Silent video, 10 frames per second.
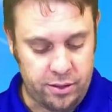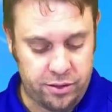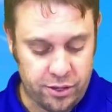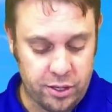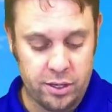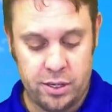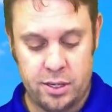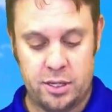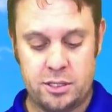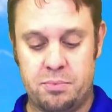third
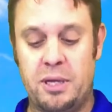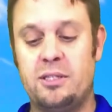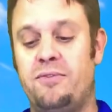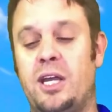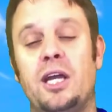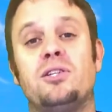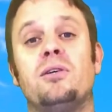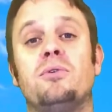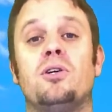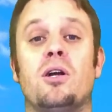specification that
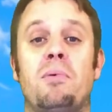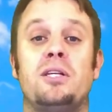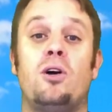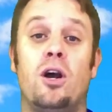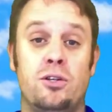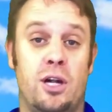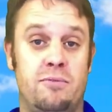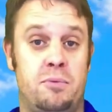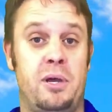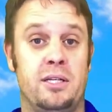we talk about is hard drive
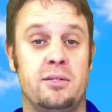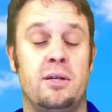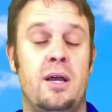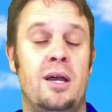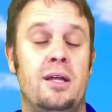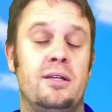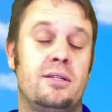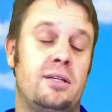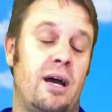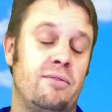space. This
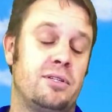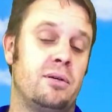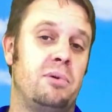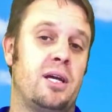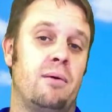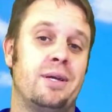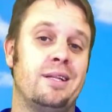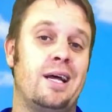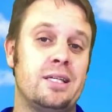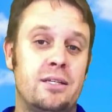is obviously becoming
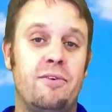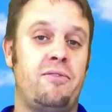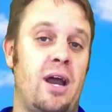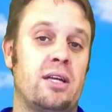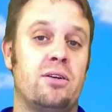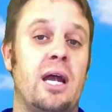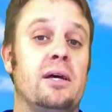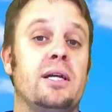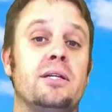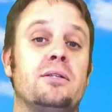less of a factor
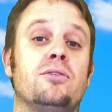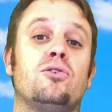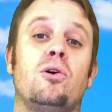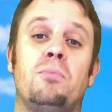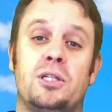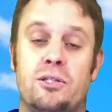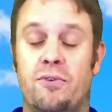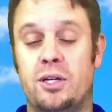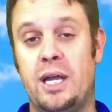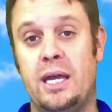nowadays that so much of
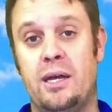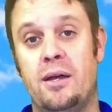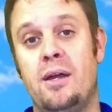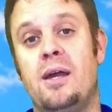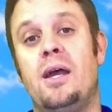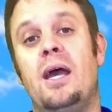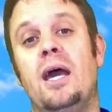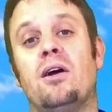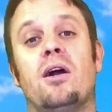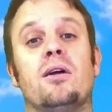our data and
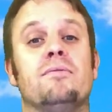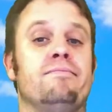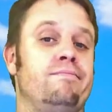our